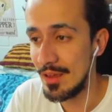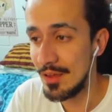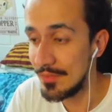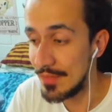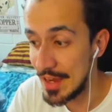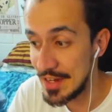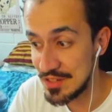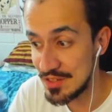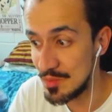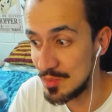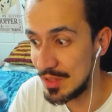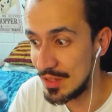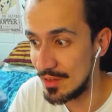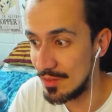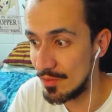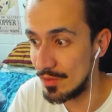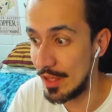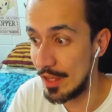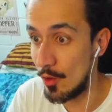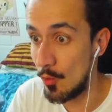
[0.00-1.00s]
I've actually
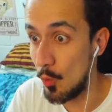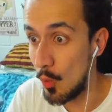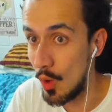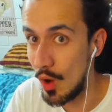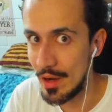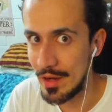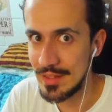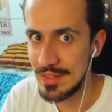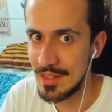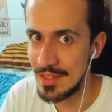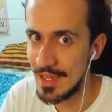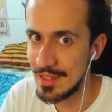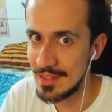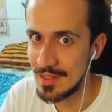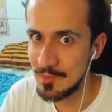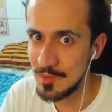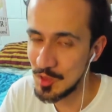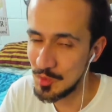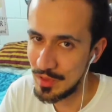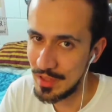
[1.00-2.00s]
been like wanting to get
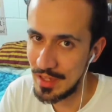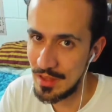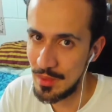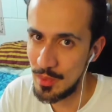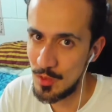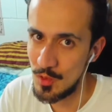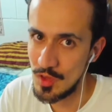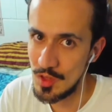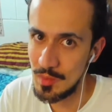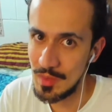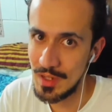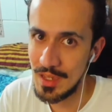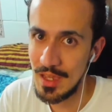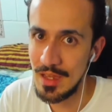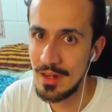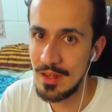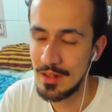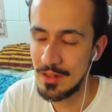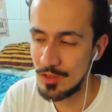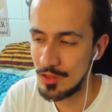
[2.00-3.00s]
them to play through them
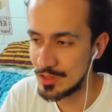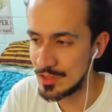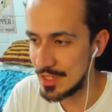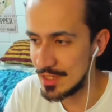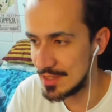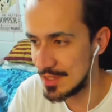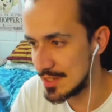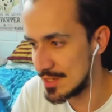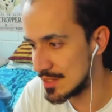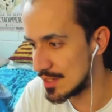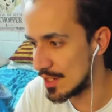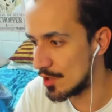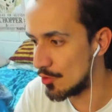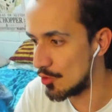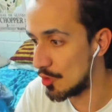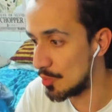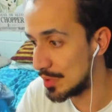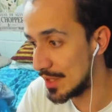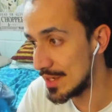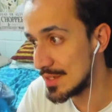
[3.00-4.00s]
again, and it looks like this is going to
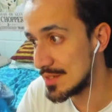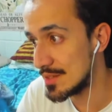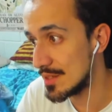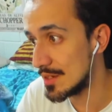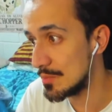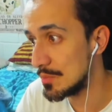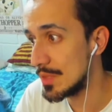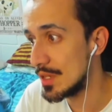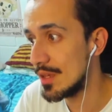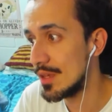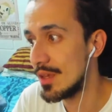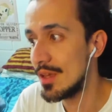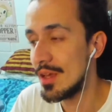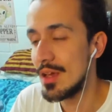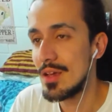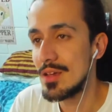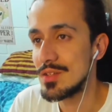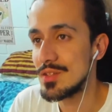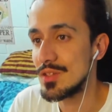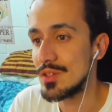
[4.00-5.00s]
replace them.
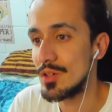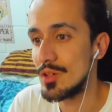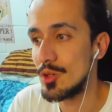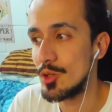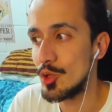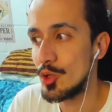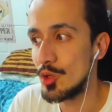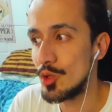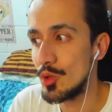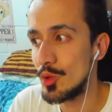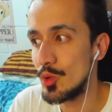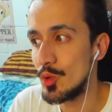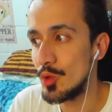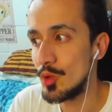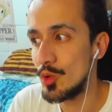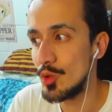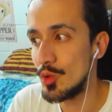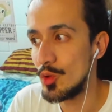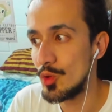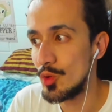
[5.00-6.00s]

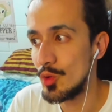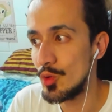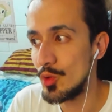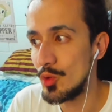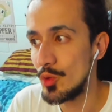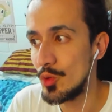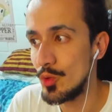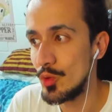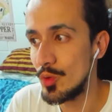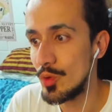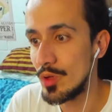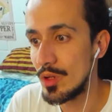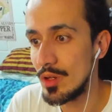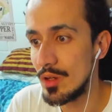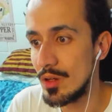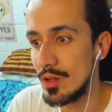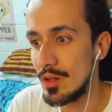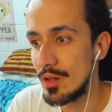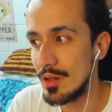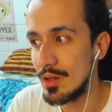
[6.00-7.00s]
So
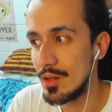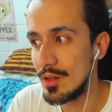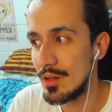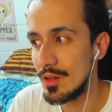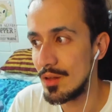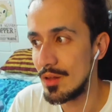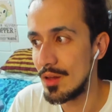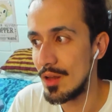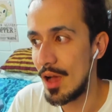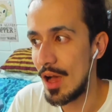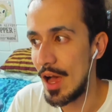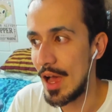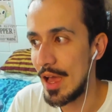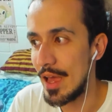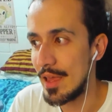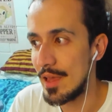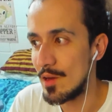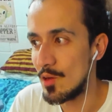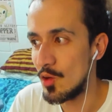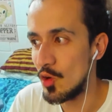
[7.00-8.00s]

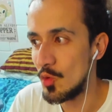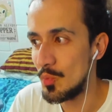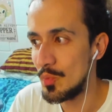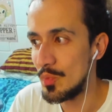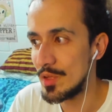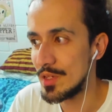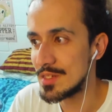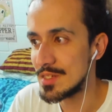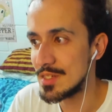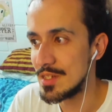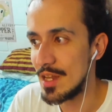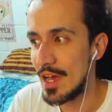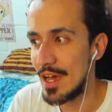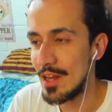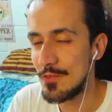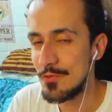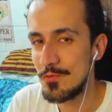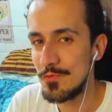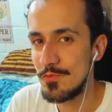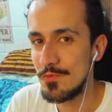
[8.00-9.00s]
I hope it's
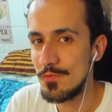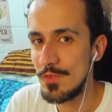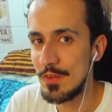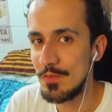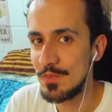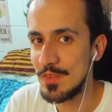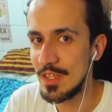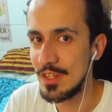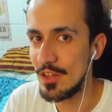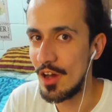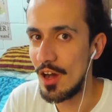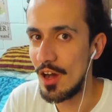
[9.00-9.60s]
not $50.